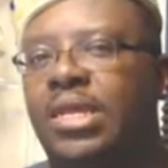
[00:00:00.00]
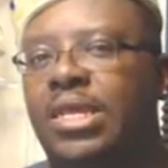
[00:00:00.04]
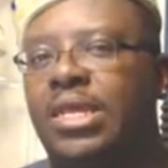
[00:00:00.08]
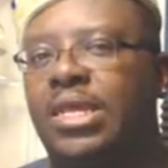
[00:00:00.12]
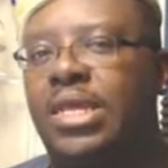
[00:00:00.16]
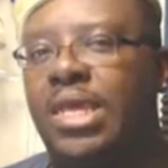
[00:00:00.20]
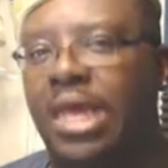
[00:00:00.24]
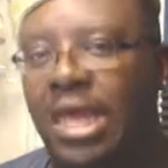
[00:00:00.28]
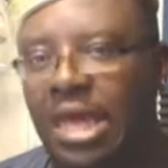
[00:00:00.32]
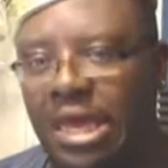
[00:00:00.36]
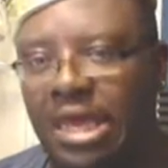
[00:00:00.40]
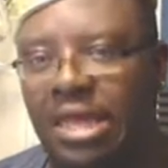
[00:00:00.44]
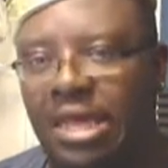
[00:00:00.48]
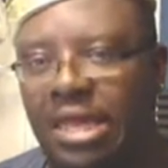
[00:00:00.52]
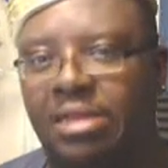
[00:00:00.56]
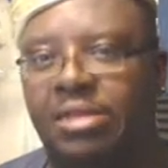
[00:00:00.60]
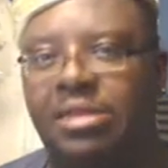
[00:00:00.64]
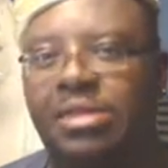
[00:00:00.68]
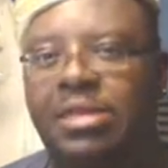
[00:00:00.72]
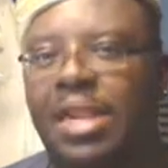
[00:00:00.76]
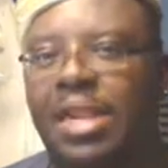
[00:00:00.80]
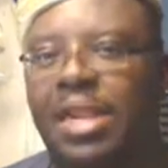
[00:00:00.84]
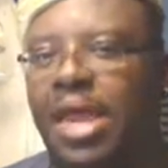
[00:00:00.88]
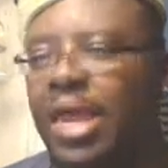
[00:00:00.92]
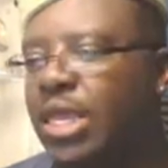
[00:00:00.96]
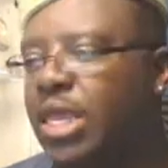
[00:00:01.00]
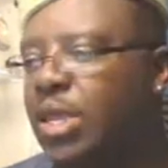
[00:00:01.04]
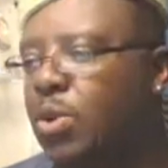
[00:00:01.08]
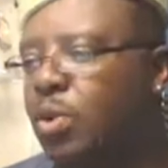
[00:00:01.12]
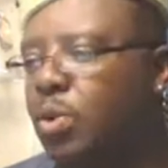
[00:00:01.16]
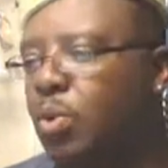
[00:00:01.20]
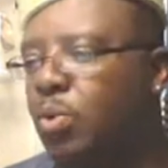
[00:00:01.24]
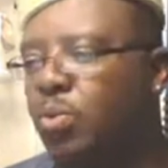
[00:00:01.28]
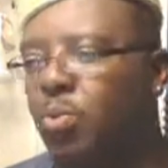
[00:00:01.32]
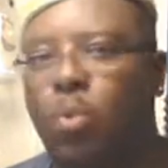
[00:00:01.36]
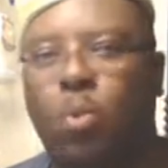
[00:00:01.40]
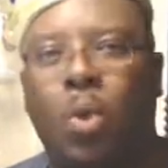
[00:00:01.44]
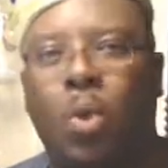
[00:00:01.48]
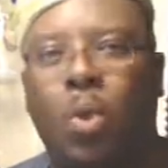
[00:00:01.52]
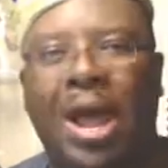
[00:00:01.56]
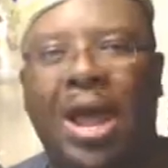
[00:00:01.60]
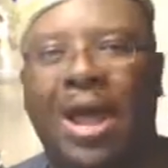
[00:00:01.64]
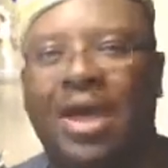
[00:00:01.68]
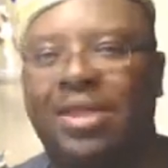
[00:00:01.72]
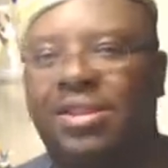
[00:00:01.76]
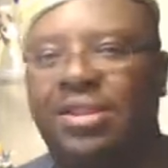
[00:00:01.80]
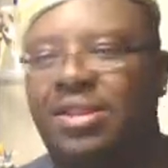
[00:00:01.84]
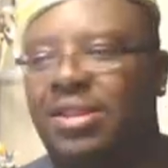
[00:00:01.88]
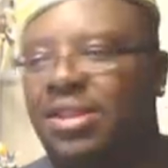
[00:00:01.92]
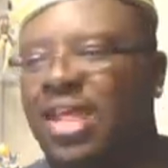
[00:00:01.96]
kids, like
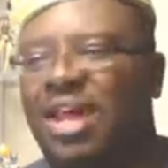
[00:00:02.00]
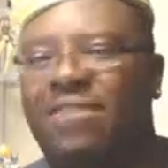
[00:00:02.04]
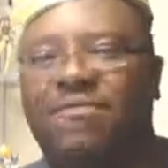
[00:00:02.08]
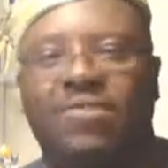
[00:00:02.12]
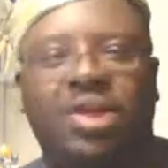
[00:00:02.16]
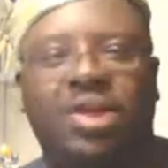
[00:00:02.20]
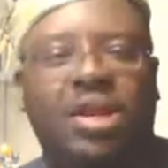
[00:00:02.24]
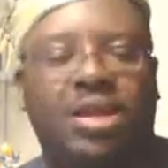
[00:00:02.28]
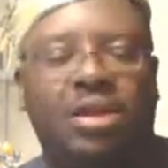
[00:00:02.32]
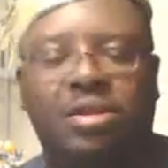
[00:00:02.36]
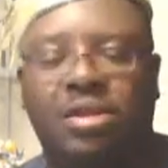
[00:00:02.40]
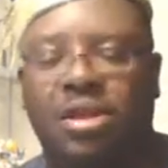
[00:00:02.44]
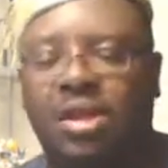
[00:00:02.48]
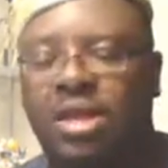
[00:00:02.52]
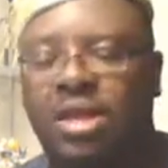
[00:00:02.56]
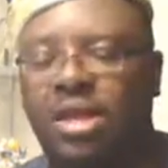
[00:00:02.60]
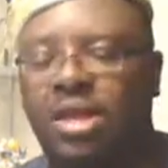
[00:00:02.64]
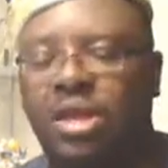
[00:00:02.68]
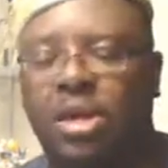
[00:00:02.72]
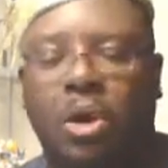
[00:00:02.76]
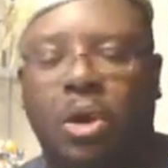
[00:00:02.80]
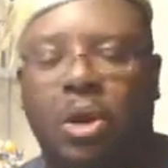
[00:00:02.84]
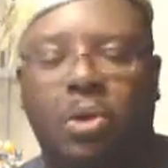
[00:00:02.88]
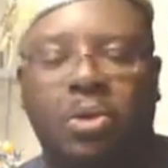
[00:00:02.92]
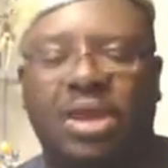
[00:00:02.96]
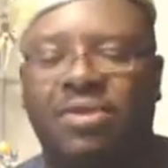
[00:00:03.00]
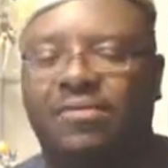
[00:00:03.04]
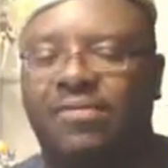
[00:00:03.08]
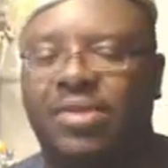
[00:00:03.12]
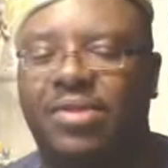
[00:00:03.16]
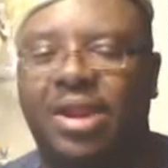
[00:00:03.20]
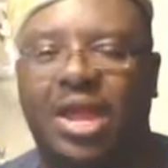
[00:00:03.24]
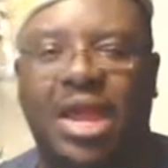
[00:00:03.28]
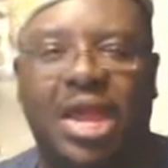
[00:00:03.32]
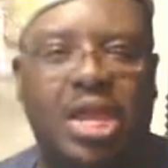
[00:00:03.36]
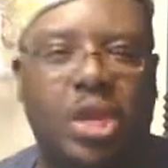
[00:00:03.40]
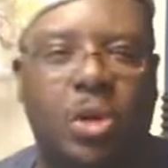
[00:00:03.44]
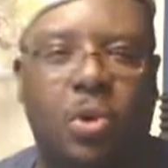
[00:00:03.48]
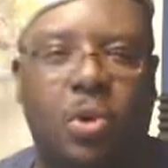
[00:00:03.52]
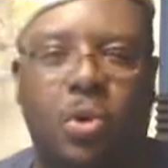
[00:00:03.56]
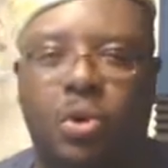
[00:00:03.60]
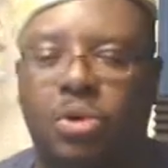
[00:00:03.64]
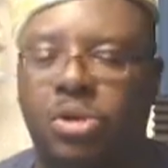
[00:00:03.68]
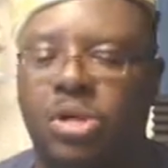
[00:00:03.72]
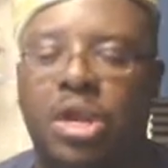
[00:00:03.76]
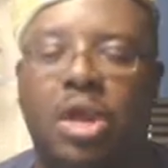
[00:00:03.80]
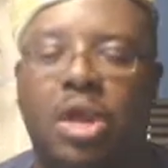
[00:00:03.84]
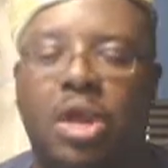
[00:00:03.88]
Y7 and, even 8-year-olds.